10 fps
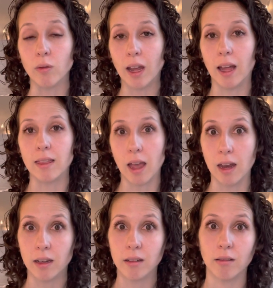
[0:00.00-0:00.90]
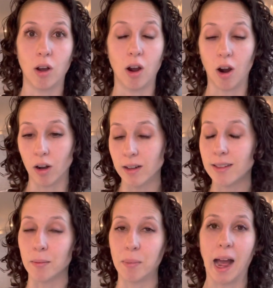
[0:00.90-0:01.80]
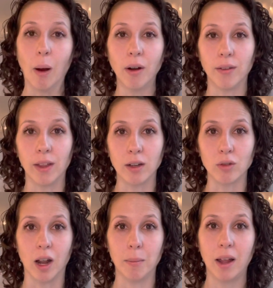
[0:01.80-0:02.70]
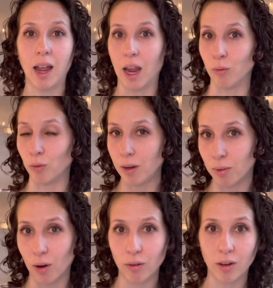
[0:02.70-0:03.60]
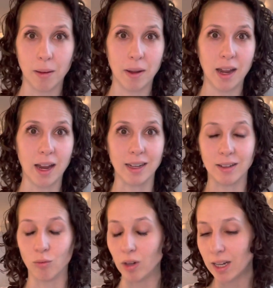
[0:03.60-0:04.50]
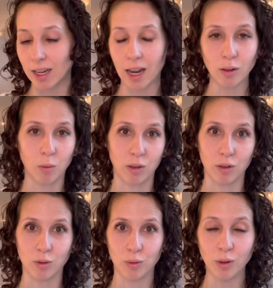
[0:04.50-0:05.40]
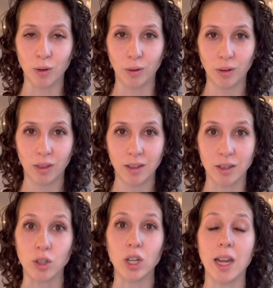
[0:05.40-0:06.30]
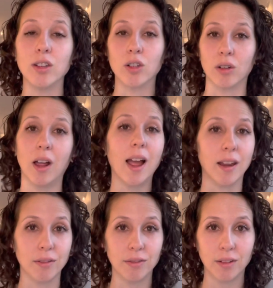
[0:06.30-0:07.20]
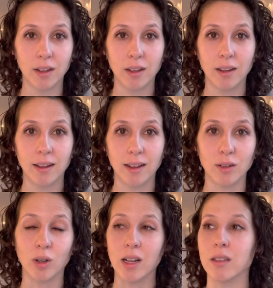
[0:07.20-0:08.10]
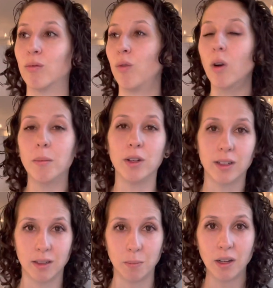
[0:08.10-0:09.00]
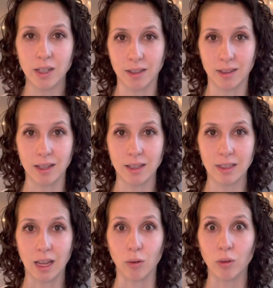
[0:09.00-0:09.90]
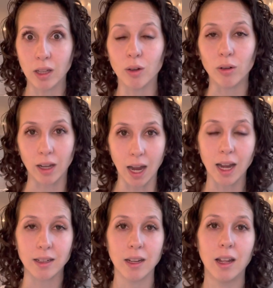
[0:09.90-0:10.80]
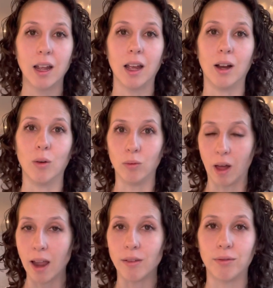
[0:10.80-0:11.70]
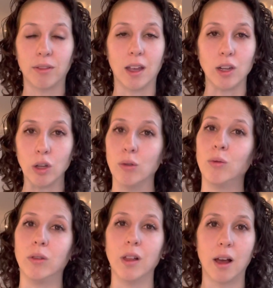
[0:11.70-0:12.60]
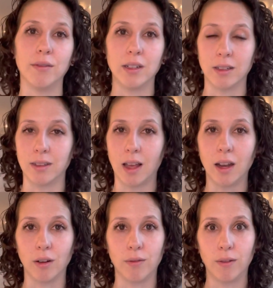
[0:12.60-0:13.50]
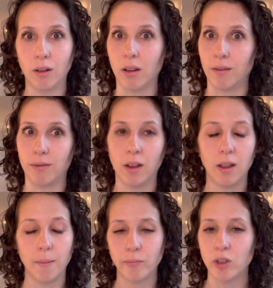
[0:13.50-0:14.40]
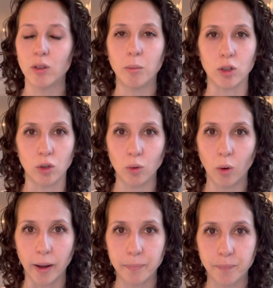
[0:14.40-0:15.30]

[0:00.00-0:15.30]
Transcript: can then harness the power of that trauma and reprogram it and reconnect with your truth to change your life, transform your experiences, and really create a life that you love and desire, full of so much joy.